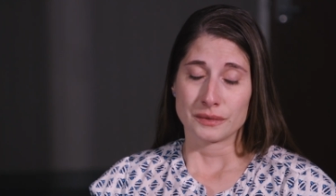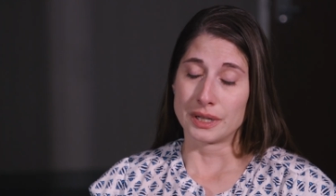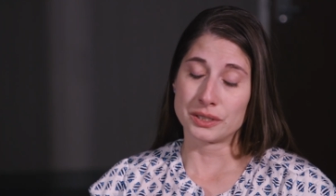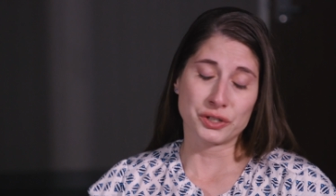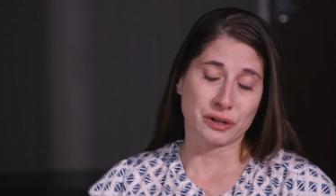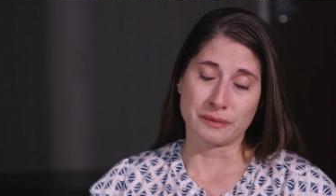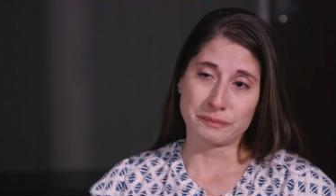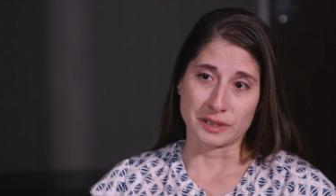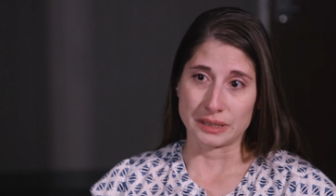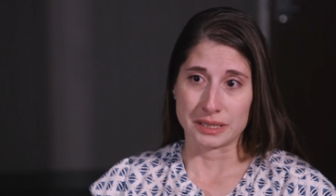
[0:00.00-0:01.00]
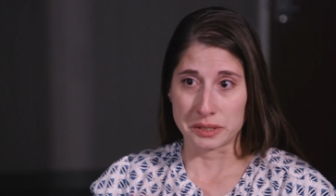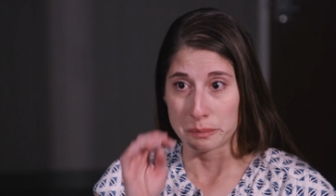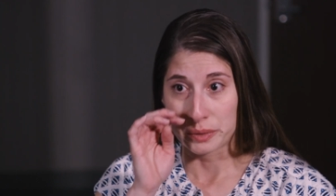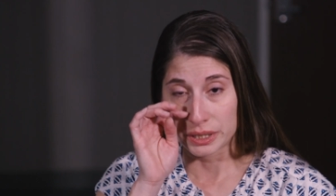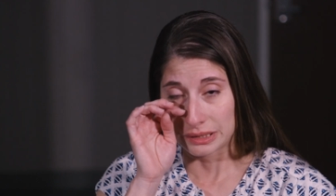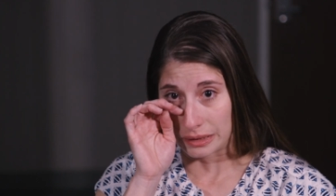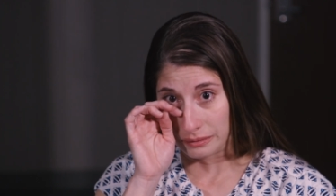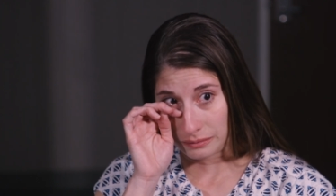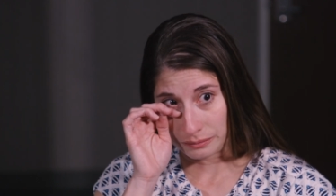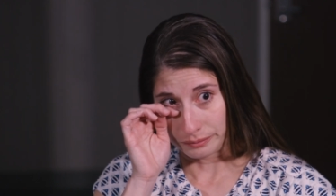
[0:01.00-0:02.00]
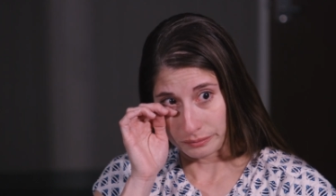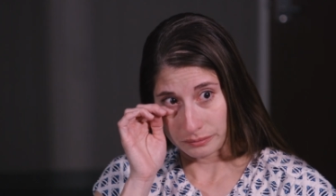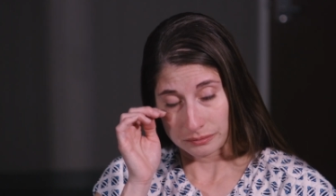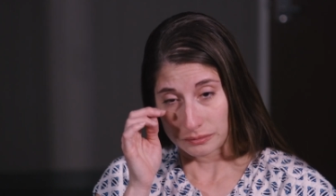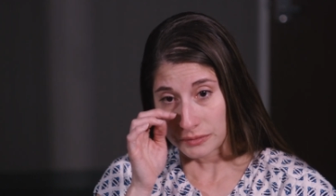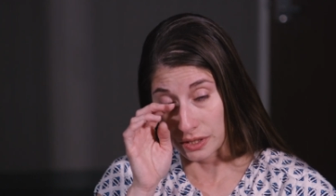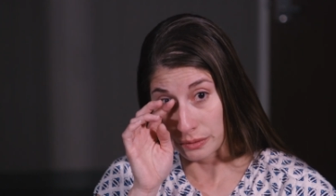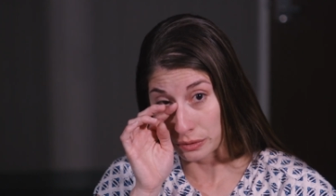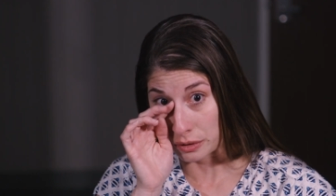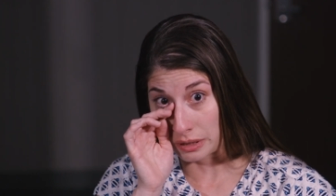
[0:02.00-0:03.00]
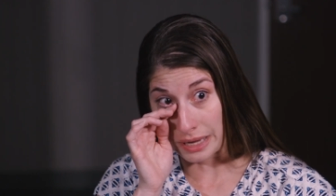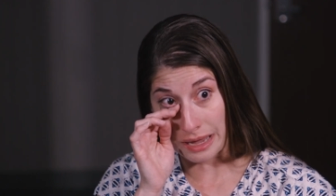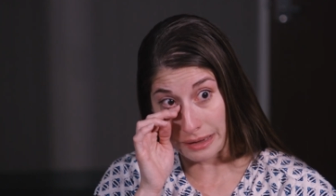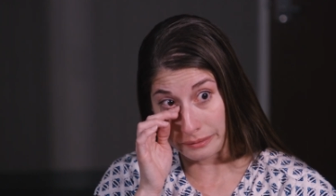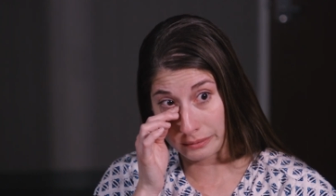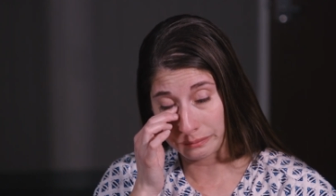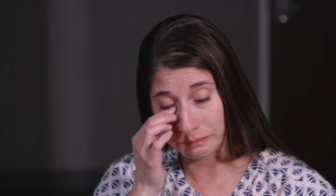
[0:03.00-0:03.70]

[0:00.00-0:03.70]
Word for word: That's your comfort, that's your person. She was all I had.